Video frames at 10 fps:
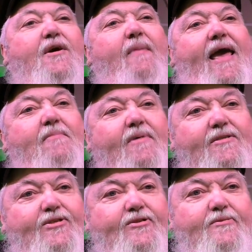
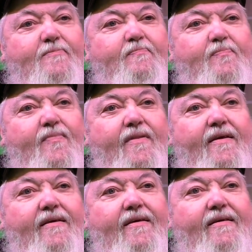commandments.
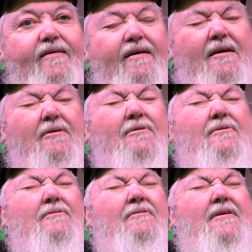
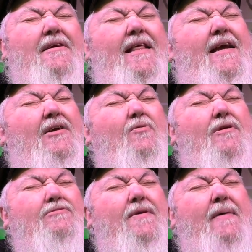Oh, they go with
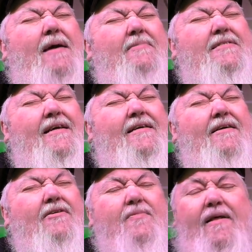those commandments again,
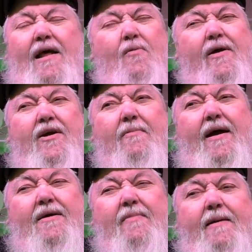Dr. Bill. I don't want to hear
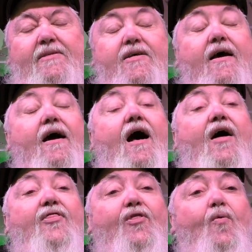about commandments.
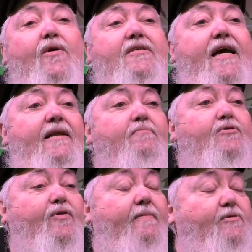Authoritative
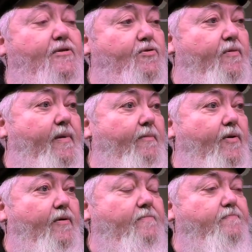prescriptions,
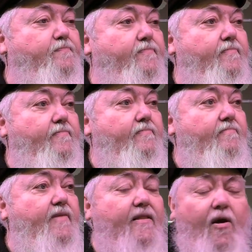remember.
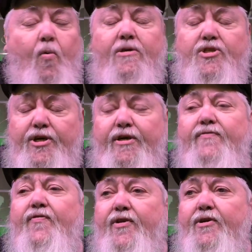They're what's
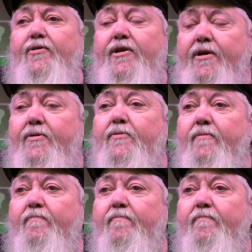good for you to do.